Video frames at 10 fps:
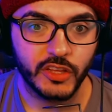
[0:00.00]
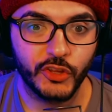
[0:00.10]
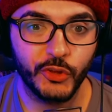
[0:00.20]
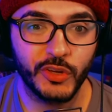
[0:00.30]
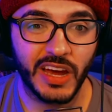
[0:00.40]

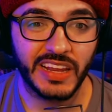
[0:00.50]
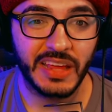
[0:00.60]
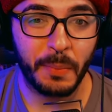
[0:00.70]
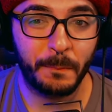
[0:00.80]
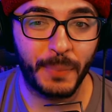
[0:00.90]
You gotta
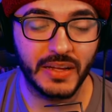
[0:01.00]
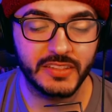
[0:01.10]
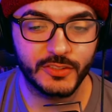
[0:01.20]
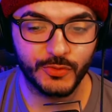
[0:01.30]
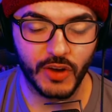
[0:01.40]
get
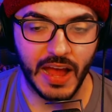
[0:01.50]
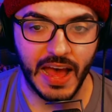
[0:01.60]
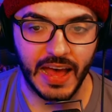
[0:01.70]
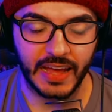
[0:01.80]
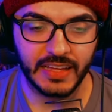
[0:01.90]
buttons for
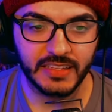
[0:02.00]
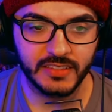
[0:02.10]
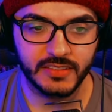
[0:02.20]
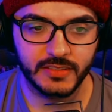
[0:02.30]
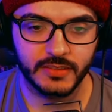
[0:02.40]

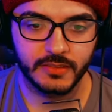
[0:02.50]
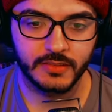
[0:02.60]
eyes?